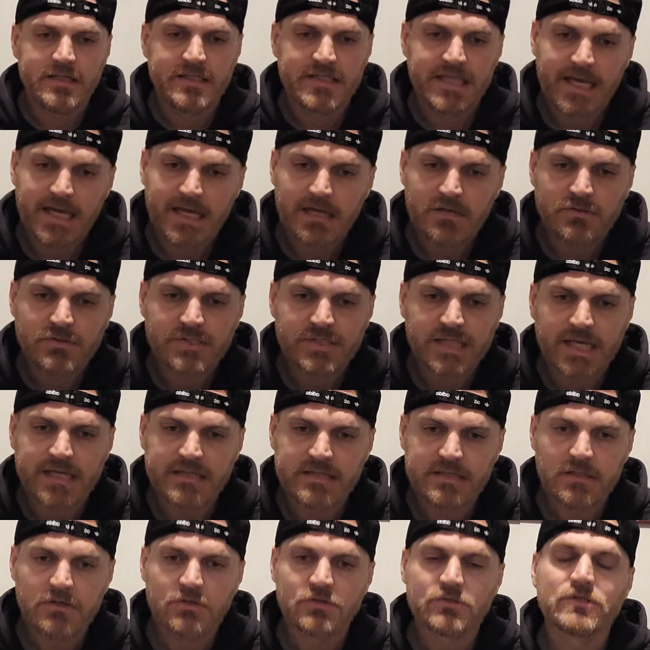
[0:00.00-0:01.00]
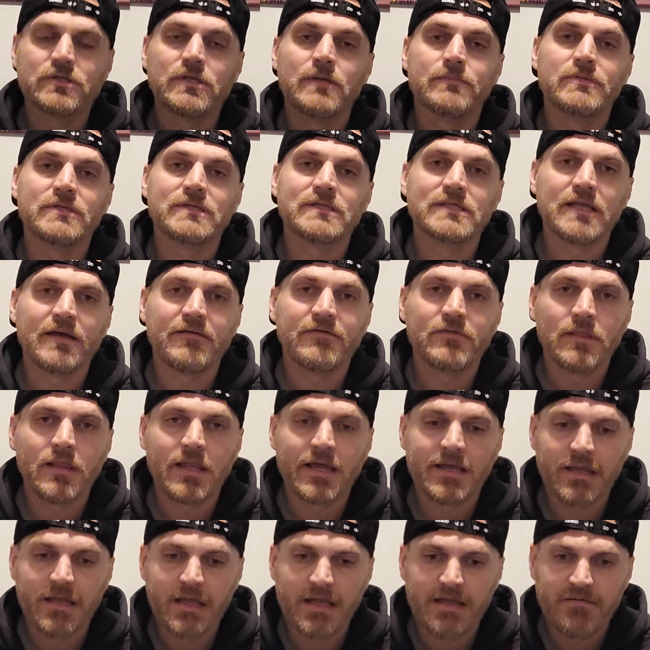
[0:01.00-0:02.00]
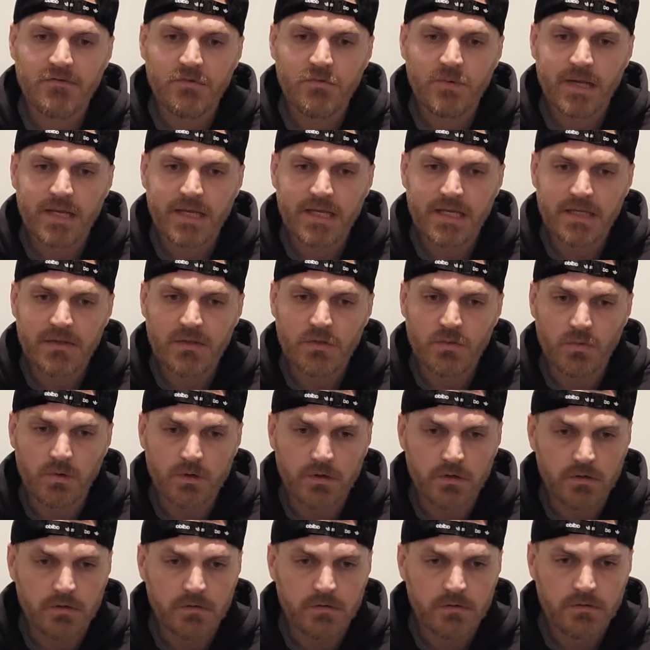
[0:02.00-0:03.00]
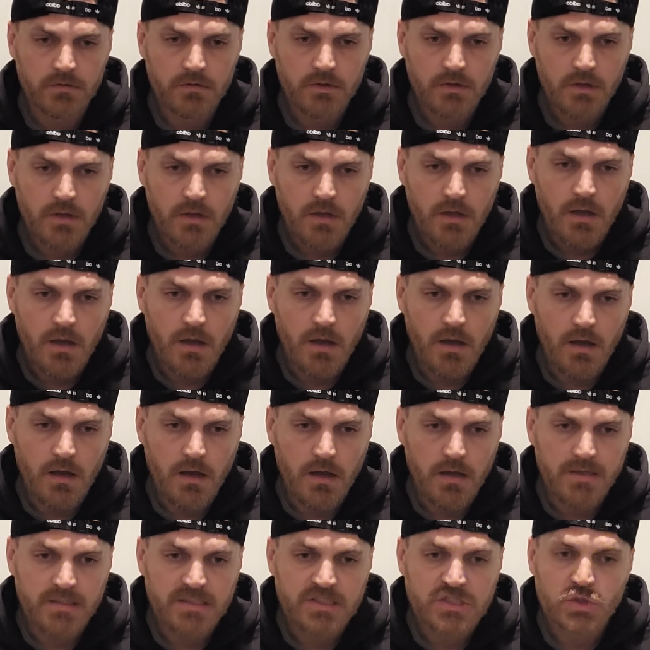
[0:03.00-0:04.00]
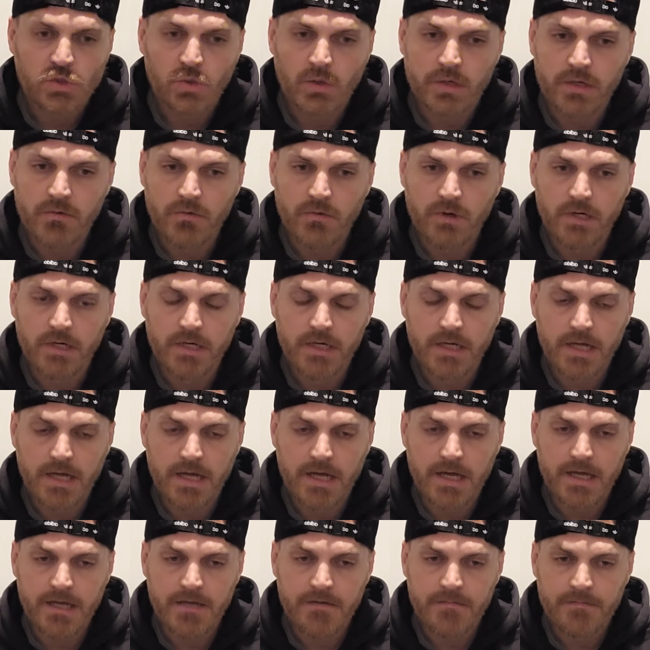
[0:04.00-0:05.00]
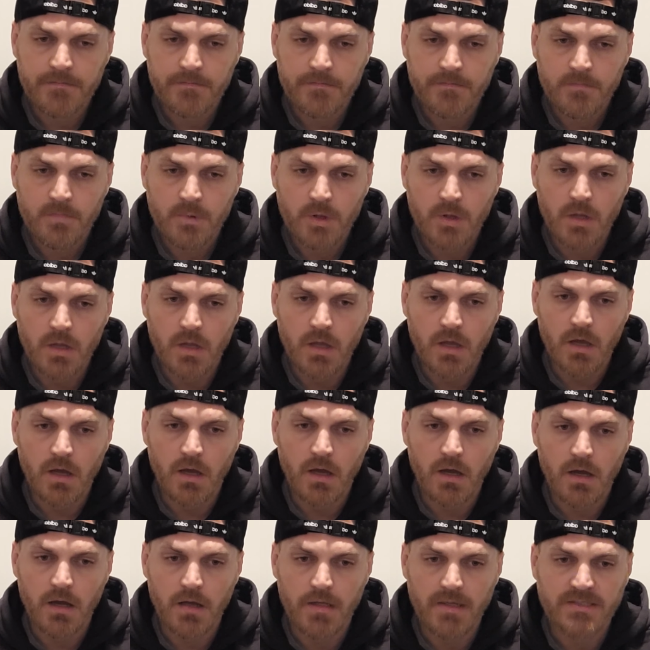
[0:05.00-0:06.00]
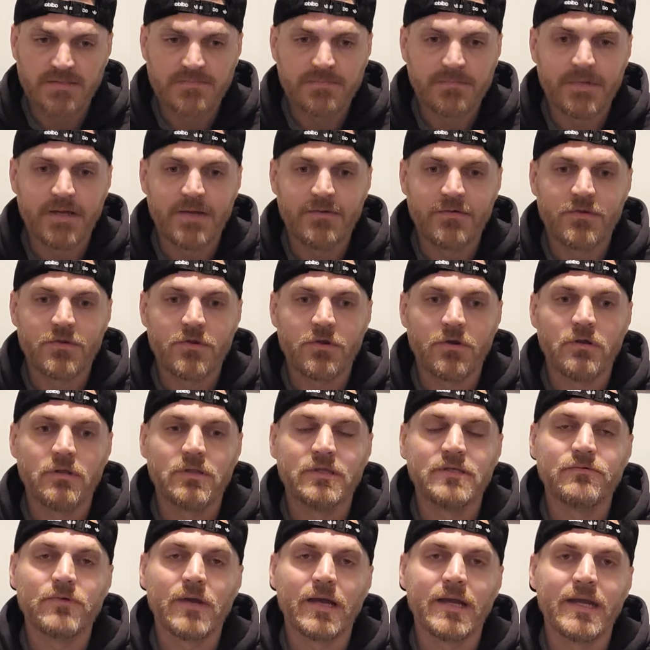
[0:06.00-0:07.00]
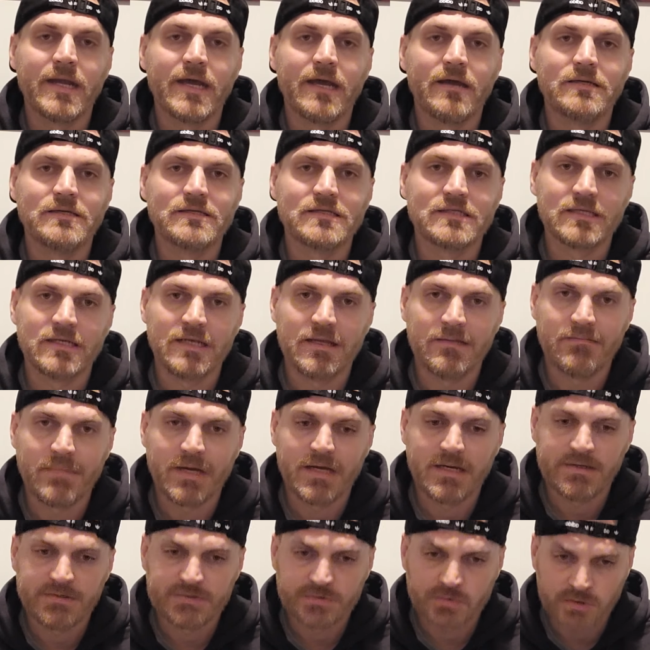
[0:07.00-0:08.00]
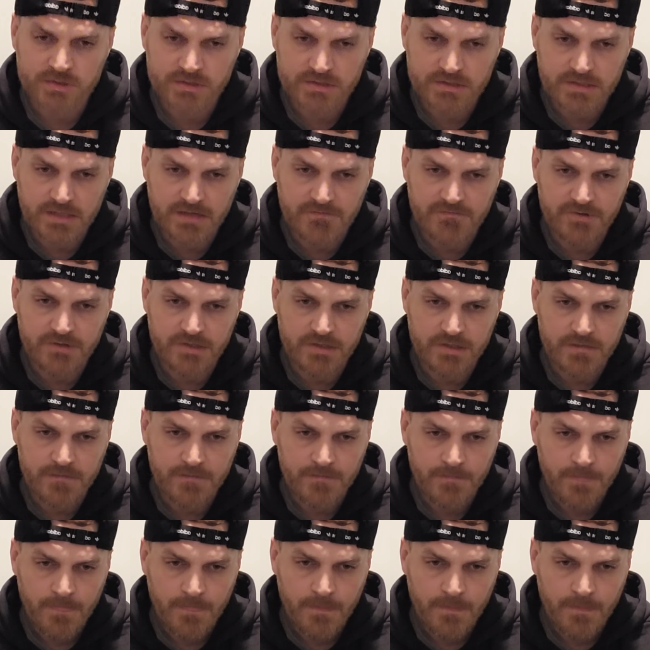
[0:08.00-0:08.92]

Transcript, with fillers: Thiago Santos, number seven light heavyweight in the world. Uh, he's 21 and 9. Uh, he's uh, currently, right now, he's sitting at minus 170.